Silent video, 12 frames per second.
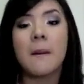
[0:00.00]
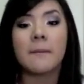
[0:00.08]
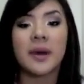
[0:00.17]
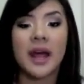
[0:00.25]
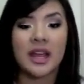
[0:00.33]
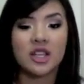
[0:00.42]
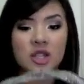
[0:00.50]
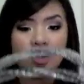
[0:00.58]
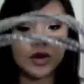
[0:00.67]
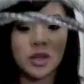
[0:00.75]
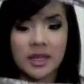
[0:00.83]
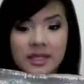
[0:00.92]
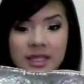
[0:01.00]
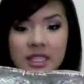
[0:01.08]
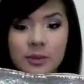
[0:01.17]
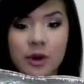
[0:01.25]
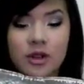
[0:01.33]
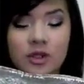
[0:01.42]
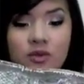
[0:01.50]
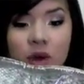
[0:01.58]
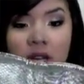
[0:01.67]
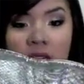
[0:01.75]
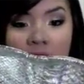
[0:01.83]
But I showed you guys this purse right